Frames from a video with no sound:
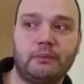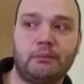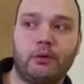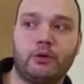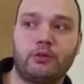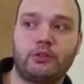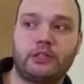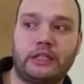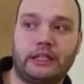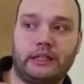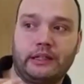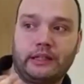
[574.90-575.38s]

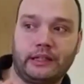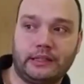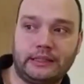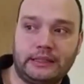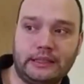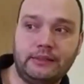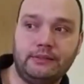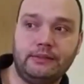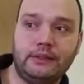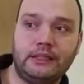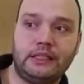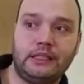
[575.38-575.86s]
about
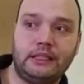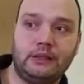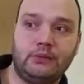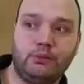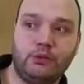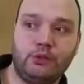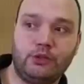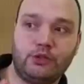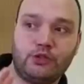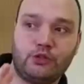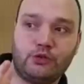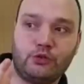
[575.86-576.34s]
creativity,
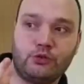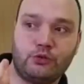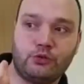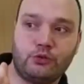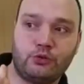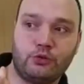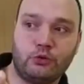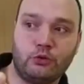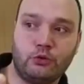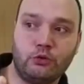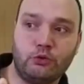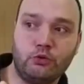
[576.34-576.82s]
we
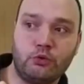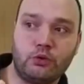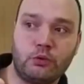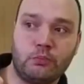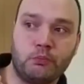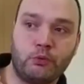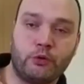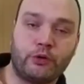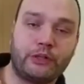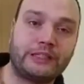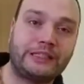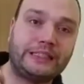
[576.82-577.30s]
should to
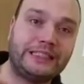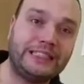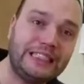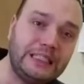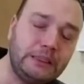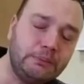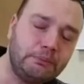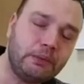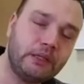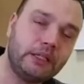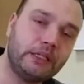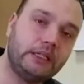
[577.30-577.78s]
look more
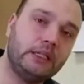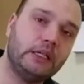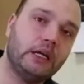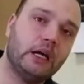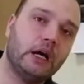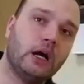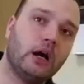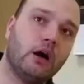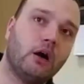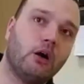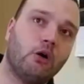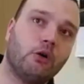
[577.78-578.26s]

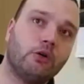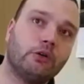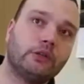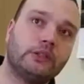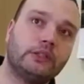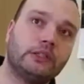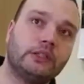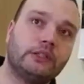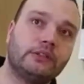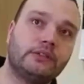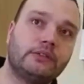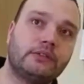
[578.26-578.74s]
deeply
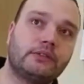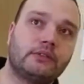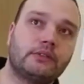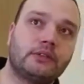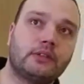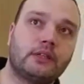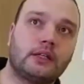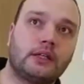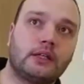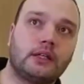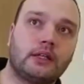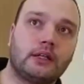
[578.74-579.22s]
on
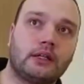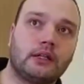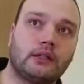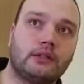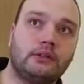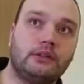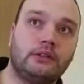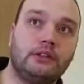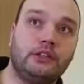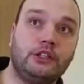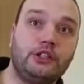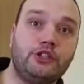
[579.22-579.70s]
this
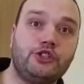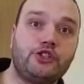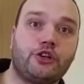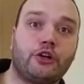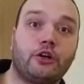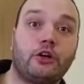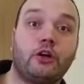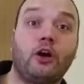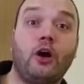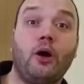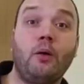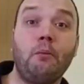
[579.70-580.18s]

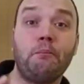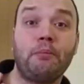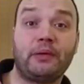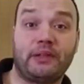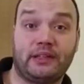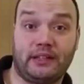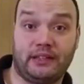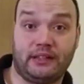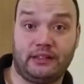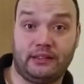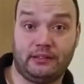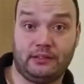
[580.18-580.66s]
teacher
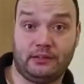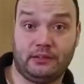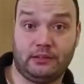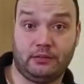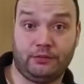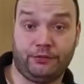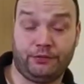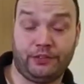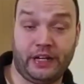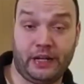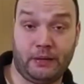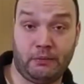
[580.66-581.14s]

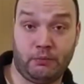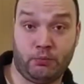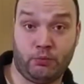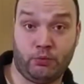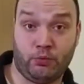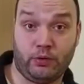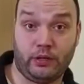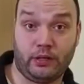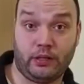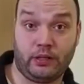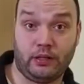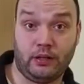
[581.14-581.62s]
competence
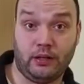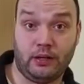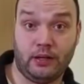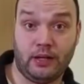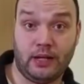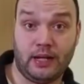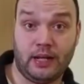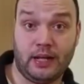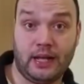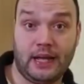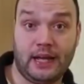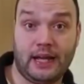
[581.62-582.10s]
framework.
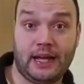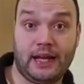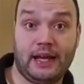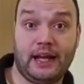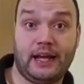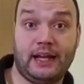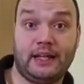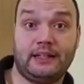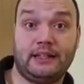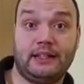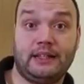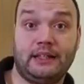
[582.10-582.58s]

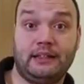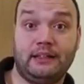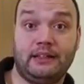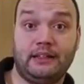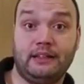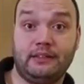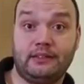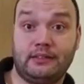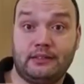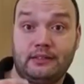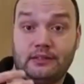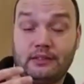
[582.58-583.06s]
And in
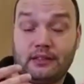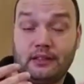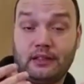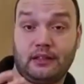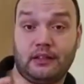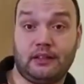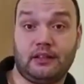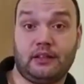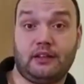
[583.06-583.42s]
this